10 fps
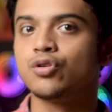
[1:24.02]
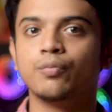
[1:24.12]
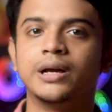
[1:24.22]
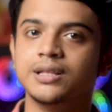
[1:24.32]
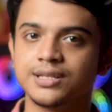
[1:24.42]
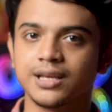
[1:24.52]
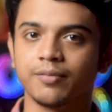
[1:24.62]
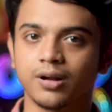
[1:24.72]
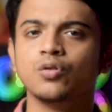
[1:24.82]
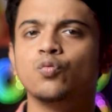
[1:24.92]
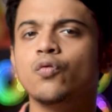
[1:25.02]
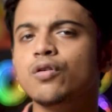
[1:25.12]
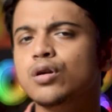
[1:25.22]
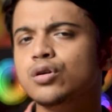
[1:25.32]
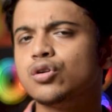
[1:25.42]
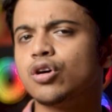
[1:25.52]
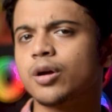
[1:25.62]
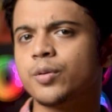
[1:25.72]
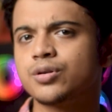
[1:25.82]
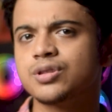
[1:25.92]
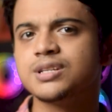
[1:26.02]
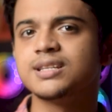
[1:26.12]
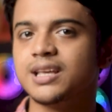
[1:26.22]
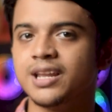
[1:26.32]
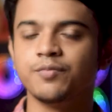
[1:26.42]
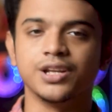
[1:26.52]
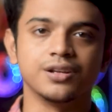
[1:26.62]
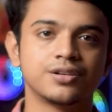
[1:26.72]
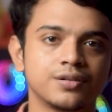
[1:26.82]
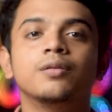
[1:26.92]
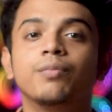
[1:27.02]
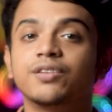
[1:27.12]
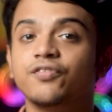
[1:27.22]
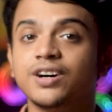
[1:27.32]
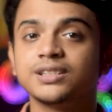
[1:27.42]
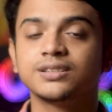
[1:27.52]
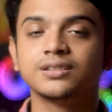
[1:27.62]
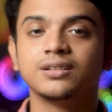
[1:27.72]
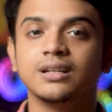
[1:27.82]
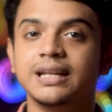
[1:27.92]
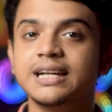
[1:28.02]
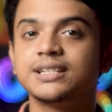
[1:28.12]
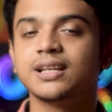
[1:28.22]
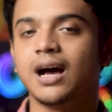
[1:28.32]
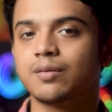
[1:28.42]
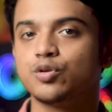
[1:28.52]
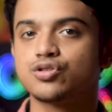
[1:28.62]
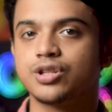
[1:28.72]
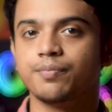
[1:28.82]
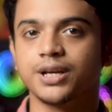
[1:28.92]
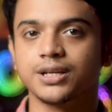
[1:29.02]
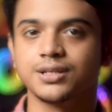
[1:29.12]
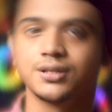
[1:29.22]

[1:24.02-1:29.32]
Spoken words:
you buy this camera. We will talk about this in a minute. But first, let's unbox the package.